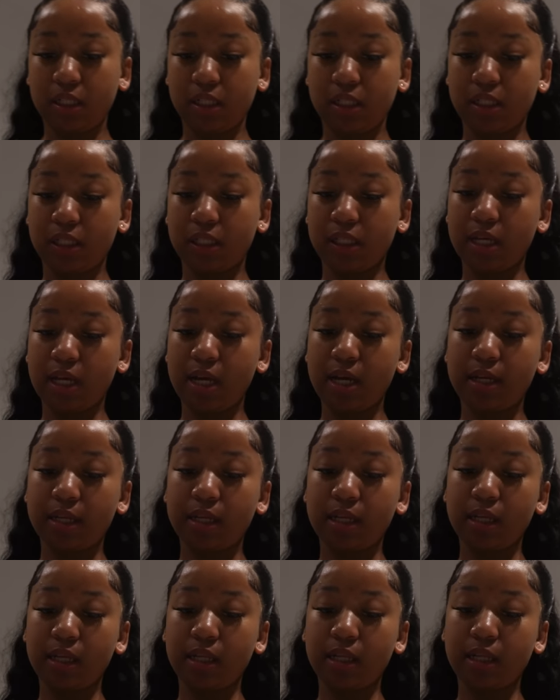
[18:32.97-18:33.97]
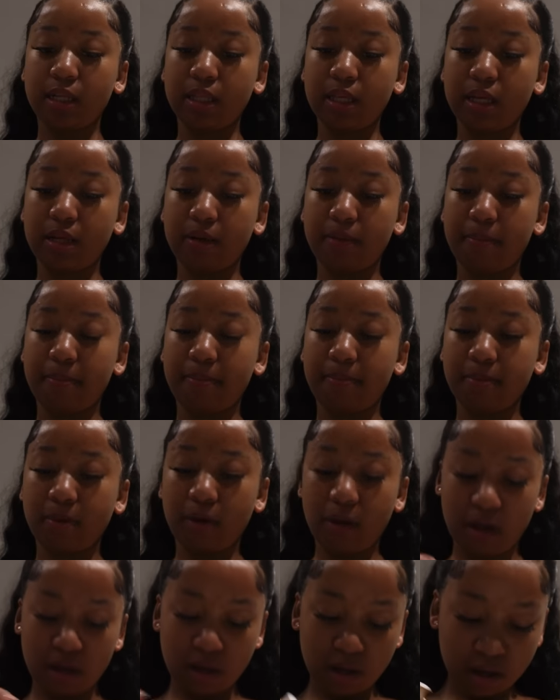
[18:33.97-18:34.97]
Shiny a little.
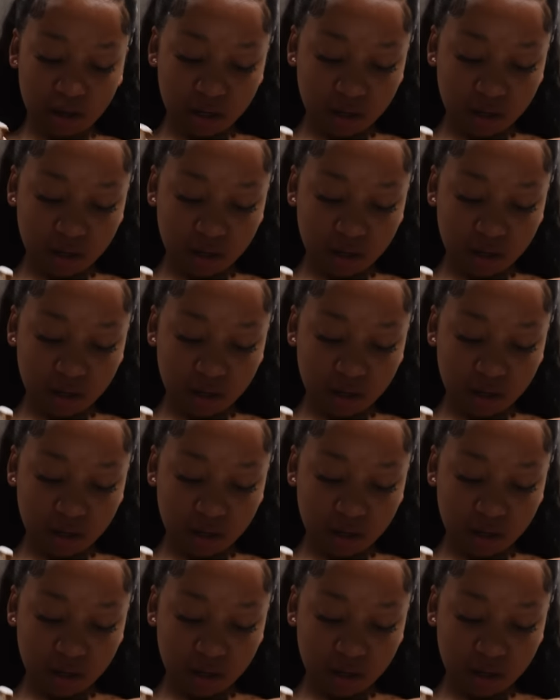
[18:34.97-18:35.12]
Oh.